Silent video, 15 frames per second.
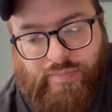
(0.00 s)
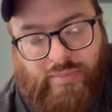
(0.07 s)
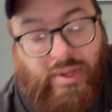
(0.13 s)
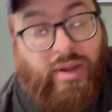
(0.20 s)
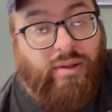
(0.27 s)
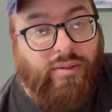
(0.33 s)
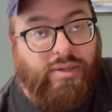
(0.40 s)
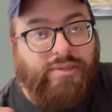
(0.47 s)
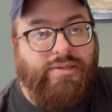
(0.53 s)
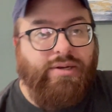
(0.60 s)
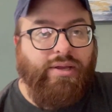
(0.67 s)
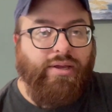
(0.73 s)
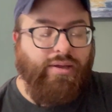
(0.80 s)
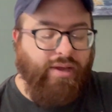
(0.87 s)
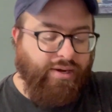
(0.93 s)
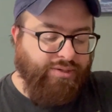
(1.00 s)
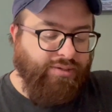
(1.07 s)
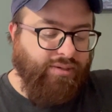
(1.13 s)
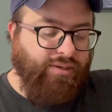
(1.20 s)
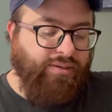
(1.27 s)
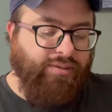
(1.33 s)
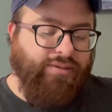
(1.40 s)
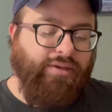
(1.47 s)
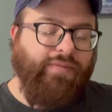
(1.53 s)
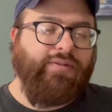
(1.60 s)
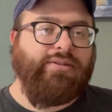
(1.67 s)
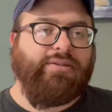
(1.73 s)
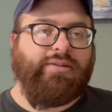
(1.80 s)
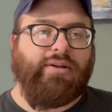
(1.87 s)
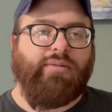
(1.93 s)
I'll look today actually, see if
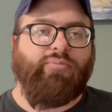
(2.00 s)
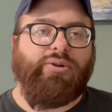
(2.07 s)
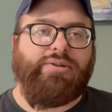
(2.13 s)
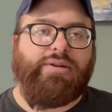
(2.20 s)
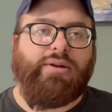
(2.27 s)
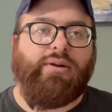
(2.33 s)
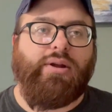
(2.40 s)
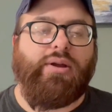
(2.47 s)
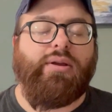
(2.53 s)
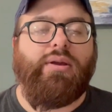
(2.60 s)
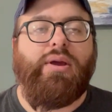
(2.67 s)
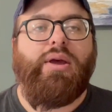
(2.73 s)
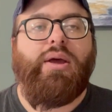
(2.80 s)
it's a second printing or not.